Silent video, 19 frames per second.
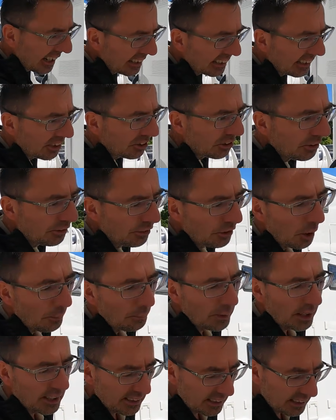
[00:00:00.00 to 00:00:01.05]
etc., if you've got
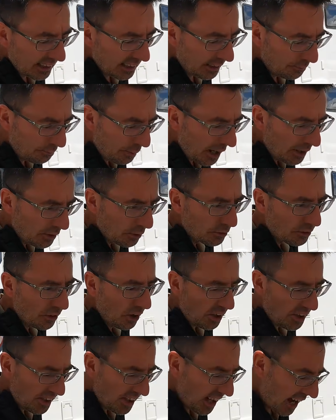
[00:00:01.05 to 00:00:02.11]
plastic panels
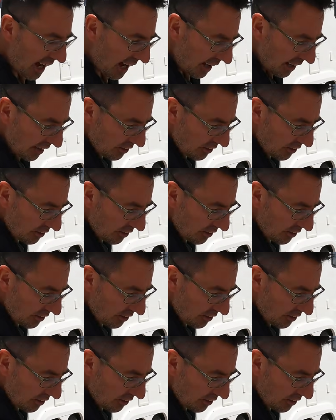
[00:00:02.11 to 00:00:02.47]
like that,